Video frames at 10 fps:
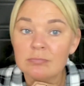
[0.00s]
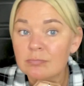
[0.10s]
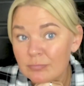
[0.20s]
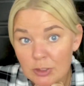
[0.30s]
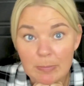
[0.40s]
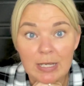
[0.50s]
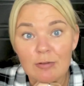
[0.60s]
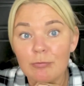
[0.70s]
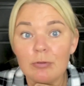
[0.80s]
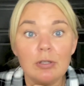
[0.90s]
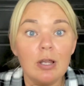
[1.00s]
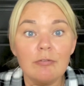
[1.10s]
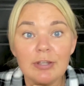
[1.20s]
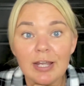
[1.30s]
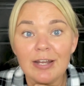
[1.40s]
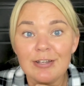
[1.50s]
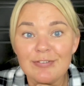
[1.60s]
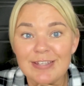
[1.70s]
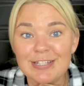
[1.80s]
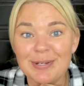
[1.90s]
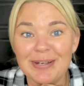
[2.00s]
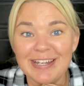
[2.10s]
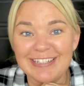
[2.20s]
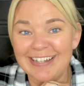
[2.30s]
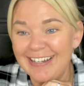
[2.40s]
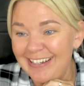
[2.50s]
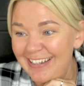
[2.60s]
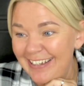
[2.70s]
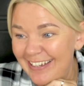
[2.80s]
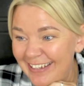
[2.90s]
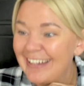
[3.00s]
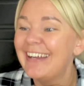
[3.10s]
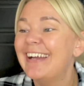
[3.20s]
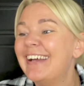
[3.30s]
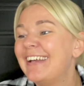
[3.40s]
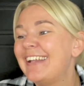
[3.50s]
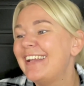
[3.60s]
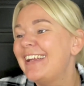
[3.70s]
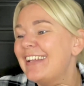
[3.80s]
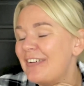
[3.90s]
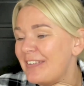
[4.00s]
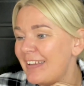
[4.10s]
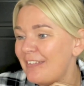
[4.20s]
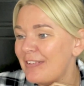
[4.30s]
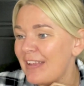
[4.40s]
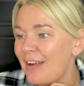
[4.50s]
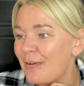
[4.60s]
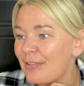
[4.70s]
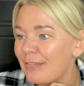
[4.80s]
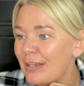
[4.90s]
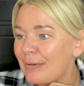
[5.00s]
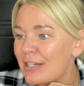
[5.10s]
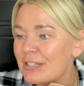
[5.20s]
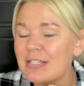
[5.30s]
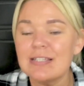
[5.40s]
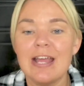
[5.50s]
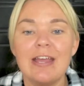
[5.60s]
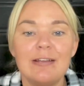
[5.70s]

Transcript: depend if we won the lottery kind of situation. And that was it. Was that all 3 questions there?